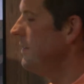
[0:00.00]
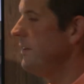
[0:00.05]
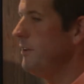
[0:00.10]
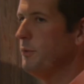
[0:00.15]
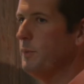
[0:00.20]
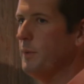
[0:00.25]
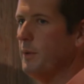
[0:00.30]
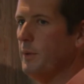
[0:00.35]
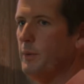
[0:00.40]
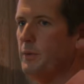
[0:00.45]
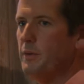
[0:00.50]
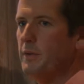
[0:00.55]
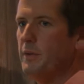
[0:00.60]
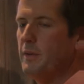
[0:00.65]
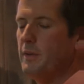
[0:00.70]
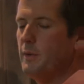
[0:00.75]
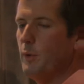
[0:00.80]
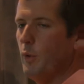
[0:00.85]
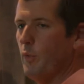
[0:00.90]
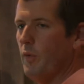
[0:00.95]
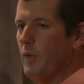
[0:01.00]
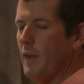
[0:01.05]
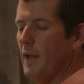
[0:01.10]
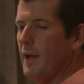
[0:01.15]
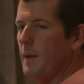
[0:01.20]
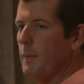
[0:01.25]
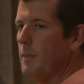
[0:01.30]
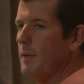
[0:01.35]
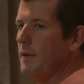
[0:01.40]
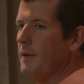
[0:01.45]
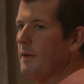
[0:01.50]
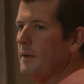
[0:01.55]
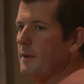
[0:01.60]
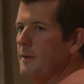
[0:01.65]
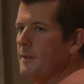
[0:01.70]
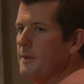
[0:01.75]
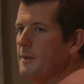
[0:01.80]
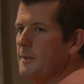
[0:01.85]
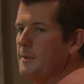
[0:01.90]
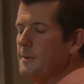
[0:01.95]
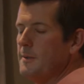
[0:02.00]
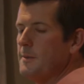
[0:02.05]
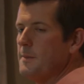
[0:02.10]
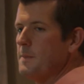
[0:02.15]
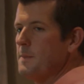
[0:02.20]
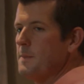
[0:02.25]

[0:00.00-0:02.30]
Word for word: I'm definitely the technical guy when it comes to